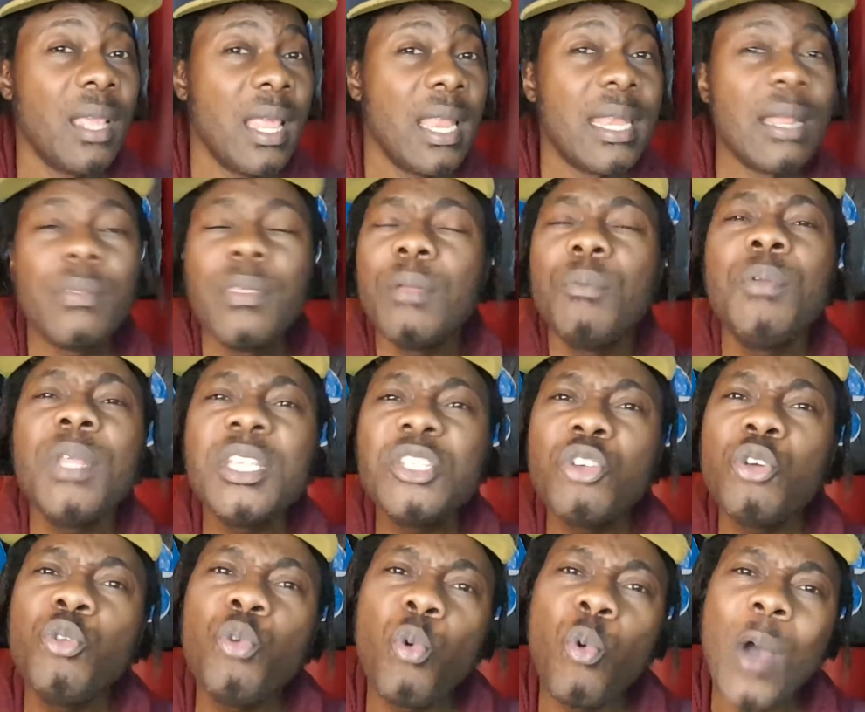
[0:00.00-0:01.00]
Now, the
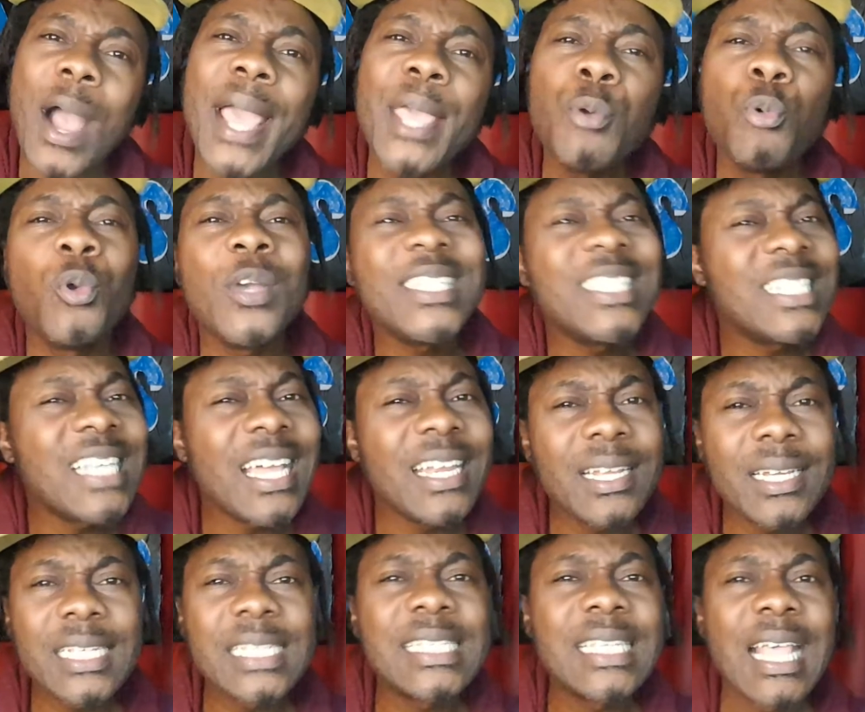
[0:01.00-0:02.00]
reason why
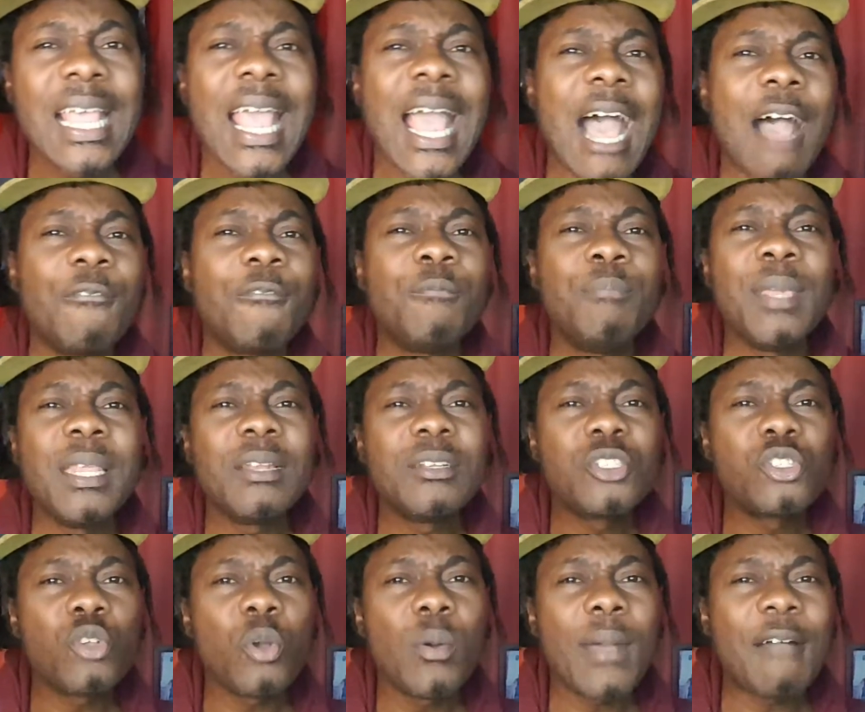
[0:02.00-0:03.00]
Westerners have
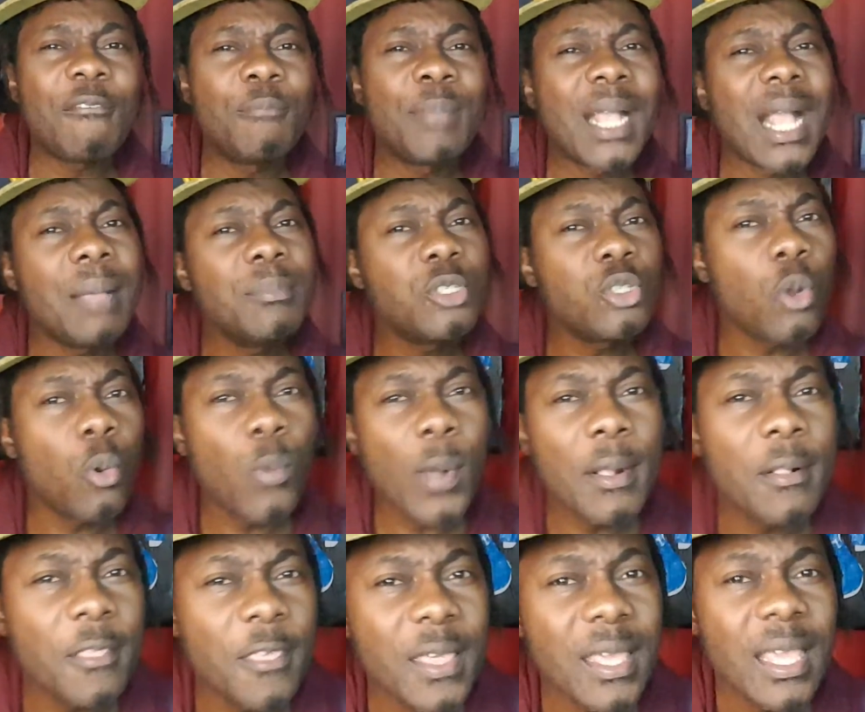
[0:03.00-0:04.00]
become so
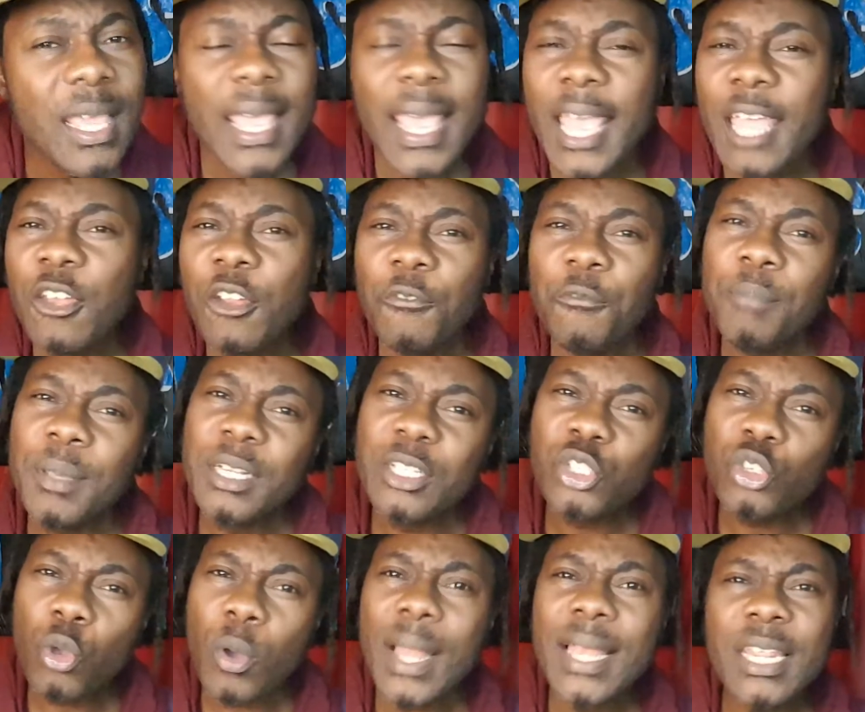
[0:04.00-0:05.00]
wealthy and have been
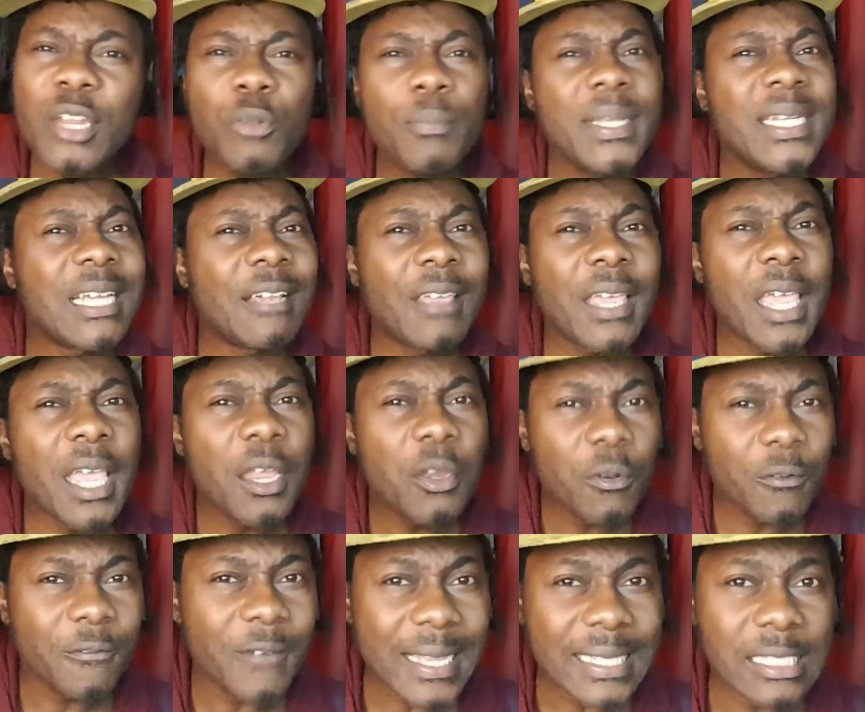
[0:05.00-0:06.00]
so a little bit ahead
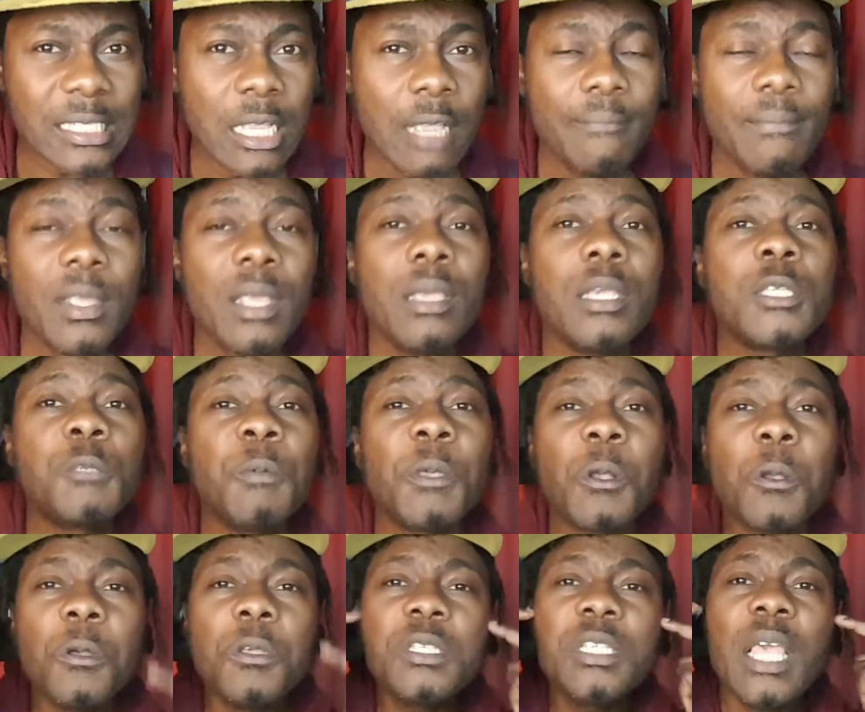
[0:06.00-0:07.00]
of us is
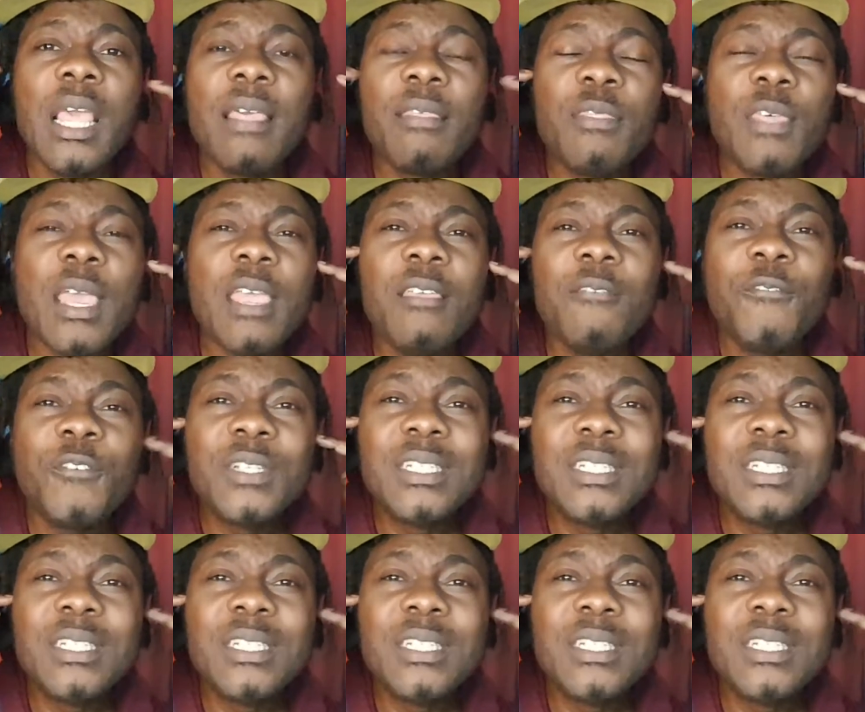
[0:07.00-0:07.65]
because they